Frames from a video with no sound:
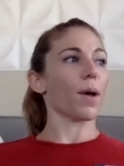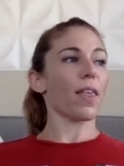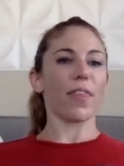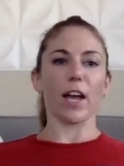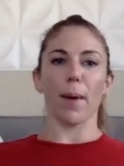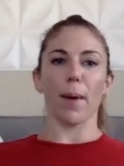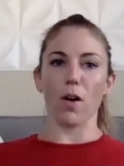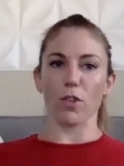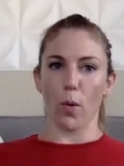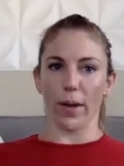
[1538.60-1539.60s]
think
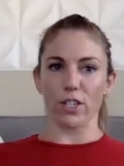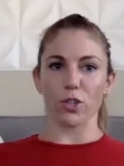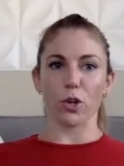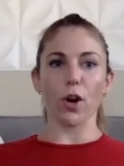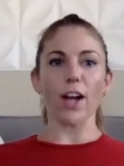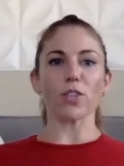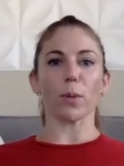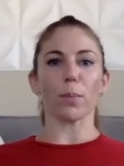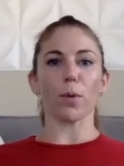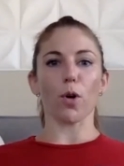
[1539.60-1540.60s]
about going into a
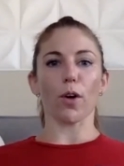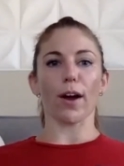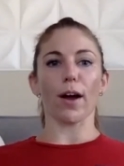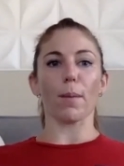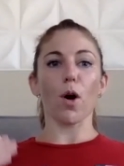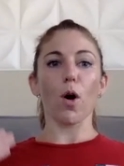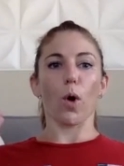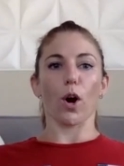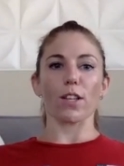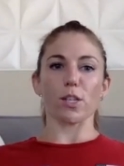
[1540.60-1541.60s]
graduate program,
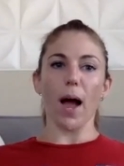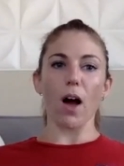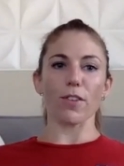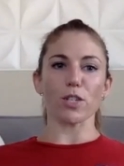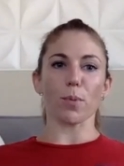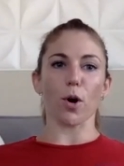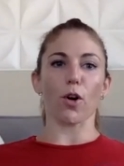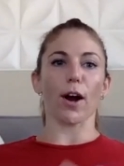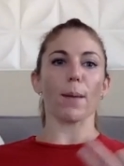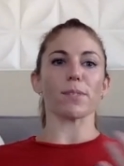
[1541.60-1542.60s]
work on some outreach
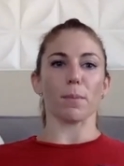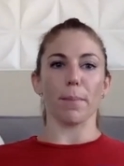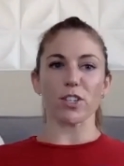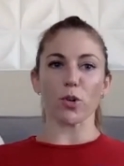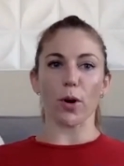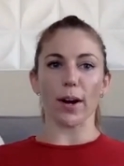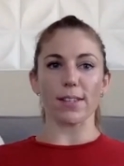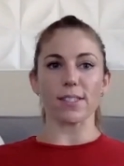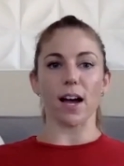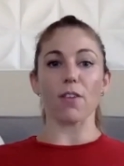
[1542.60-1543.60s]
programs, some mentoring
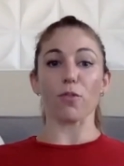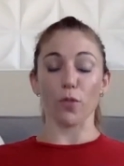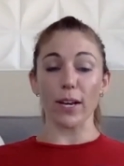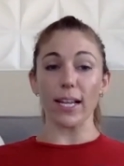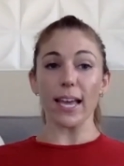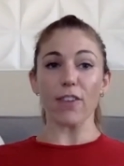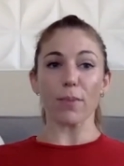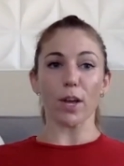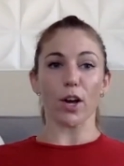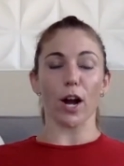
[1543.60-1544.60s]
stuff, really gave
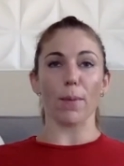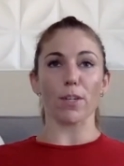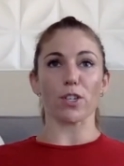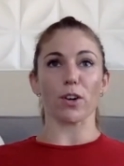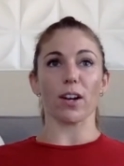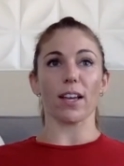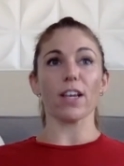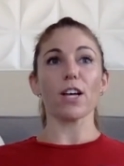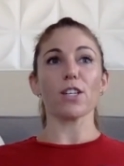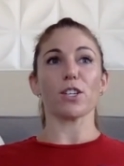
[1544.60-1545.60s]
me a good opportunity
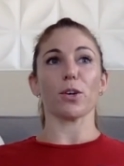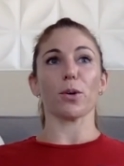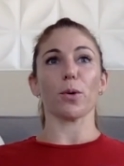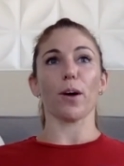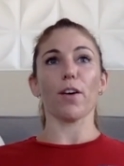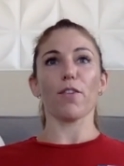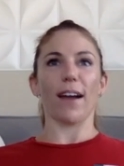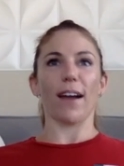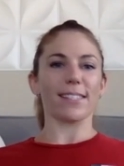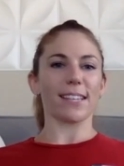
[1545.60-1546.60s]
to
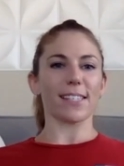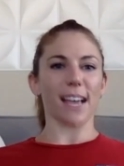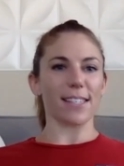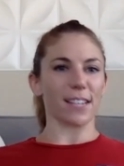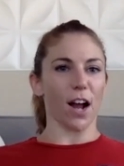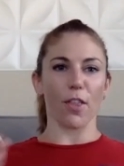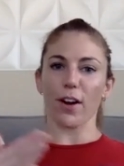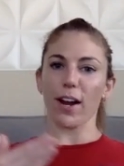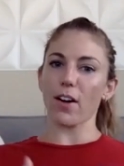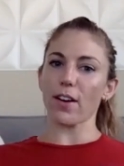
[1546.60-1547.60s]
find success in other
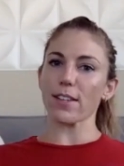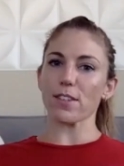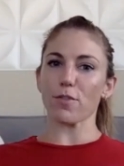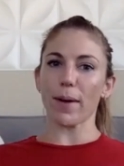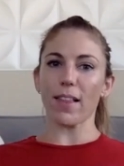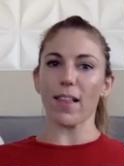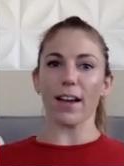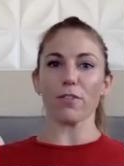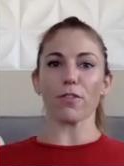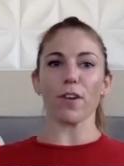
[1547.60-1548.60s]
areas of my
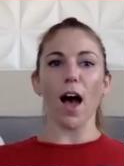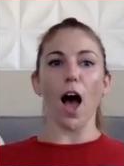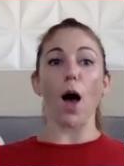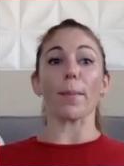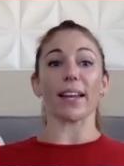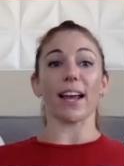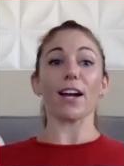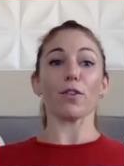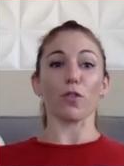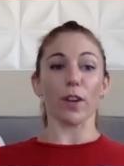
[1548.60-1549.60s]
life, and kind
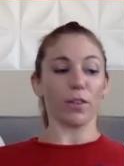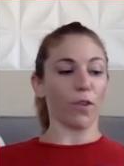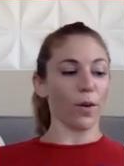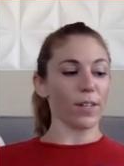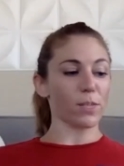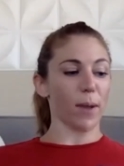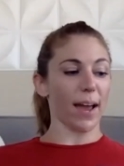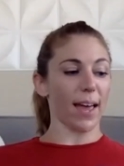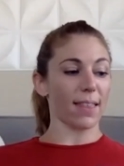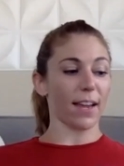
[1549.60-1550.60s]
of refocus my
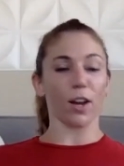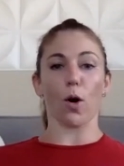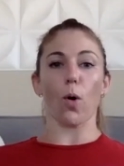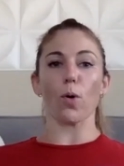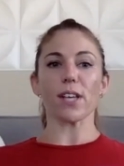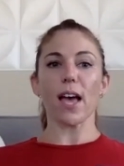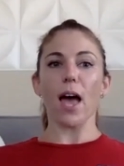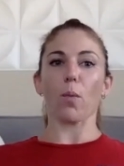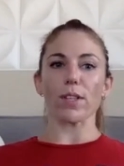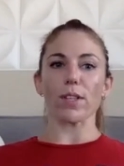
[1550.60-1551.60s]
athletic goals.
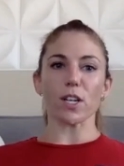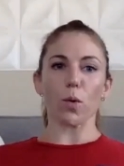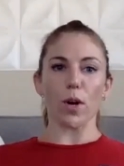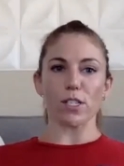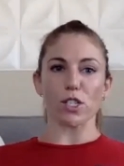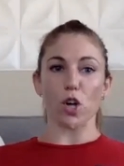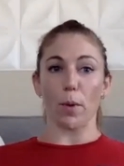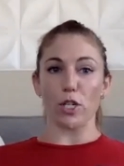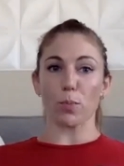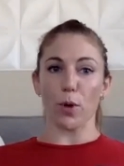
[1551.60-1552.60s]
And once there wasn't so
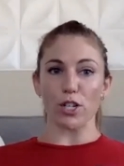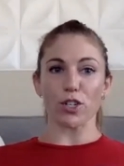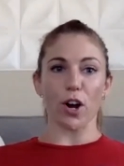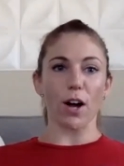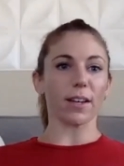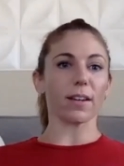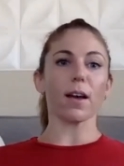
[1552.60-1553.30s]
much pressure on it,